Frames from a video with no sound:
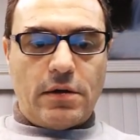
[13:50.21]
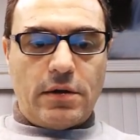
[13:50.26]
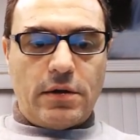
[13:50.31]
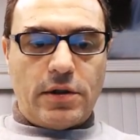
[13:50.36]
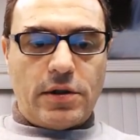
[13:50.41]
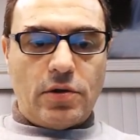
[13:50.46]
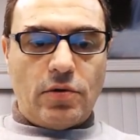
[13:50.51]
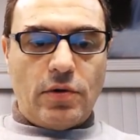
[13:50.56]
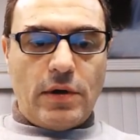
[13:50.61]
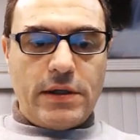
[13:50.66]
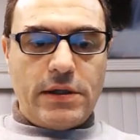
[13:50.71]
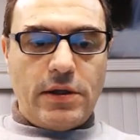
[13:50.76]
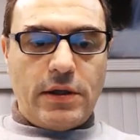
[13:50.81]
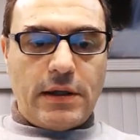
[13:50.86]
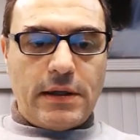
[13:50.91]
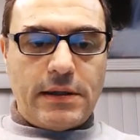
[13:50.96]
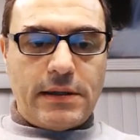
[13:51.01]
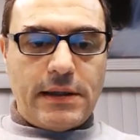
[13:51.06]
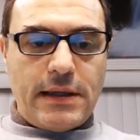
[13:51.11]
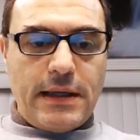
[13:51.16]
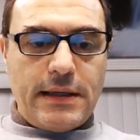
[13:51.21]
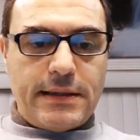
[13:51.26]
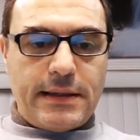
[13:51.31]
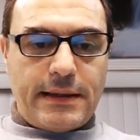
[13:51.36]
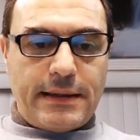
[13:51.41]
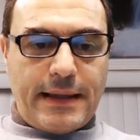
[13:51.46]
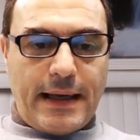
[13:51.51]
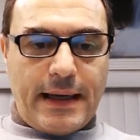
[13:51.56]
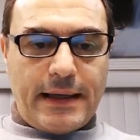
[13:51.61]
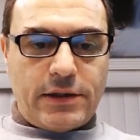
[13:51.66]
So as you can see, is a
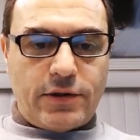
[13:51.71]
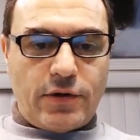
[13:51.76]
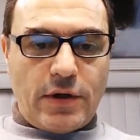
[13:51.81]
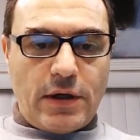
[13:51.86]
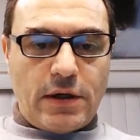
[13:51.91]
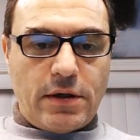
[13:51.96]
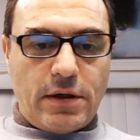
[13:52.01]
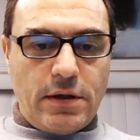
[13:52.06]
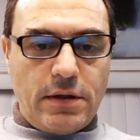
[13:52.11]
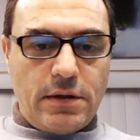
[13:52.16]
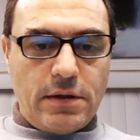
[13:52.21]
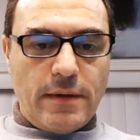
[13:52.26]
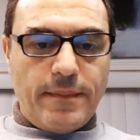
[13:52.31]
text record,